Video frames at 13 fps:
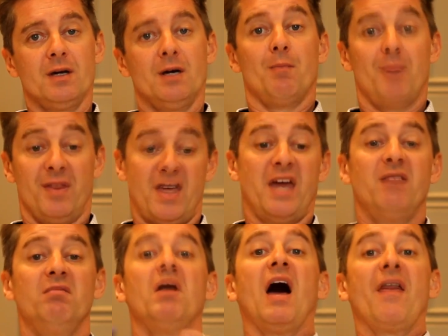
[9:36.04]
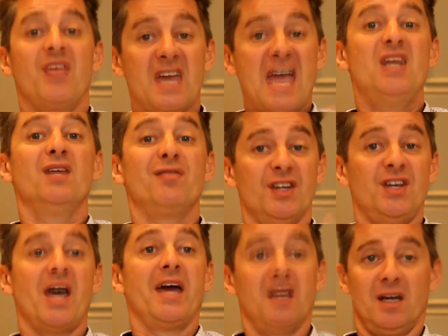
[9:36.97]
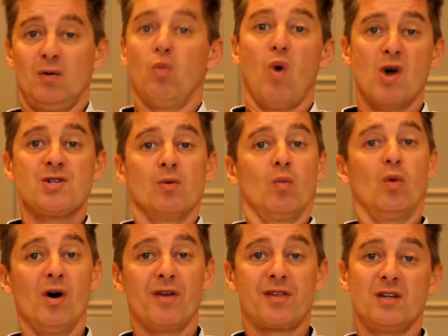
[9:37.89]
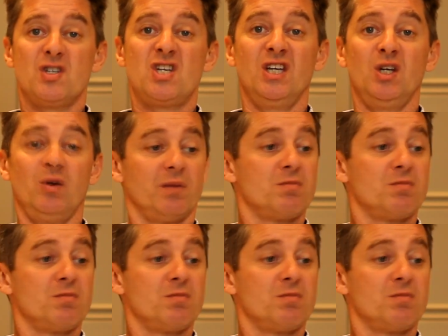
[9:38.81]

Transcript: But then, at the end of the day, it wasn't worth continuing.